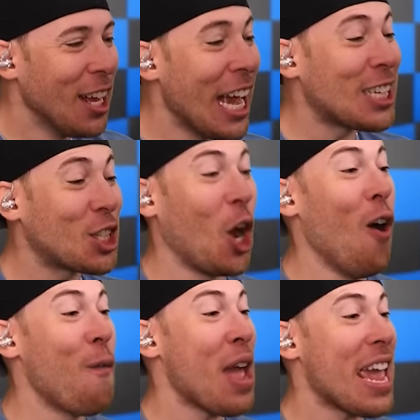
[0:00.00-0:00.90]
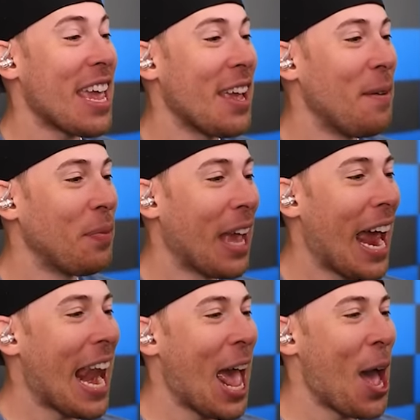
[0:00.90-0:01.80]
It's Goofy.
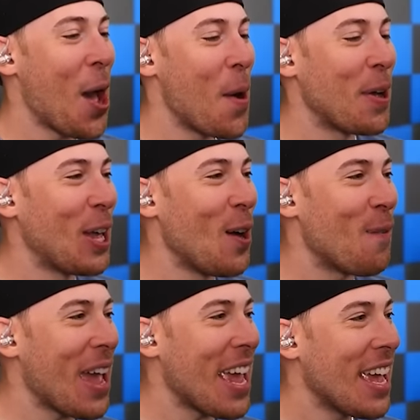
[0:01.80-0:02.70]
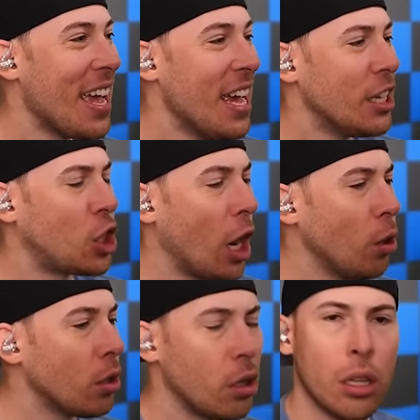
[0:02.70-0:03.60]
Hello, Goofy.
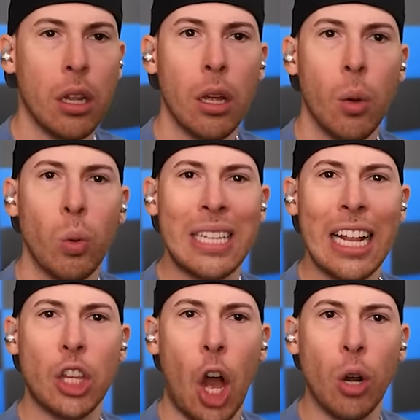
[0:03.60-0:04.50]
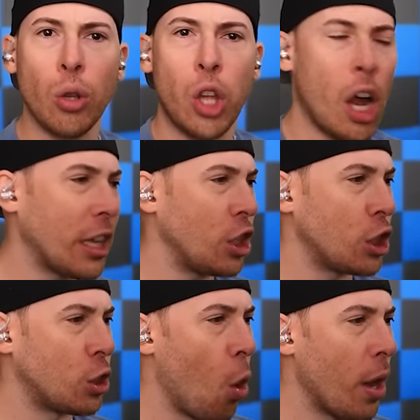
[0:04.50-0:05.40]
Donald. Was that Donald Duck that just
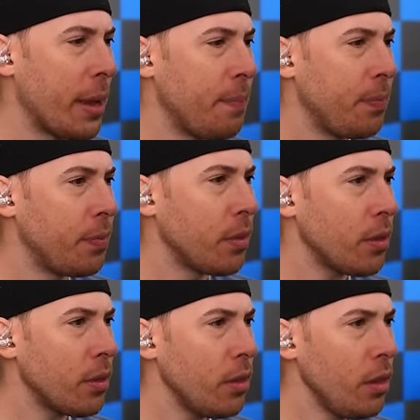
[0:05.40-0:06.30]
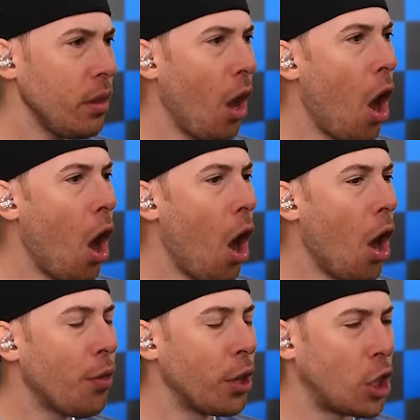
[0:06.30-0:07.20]
stole him?
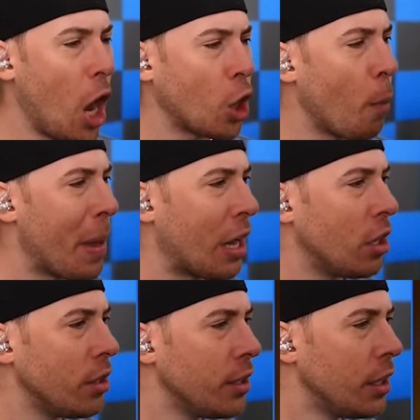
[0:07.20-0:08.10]
The Taco Bell.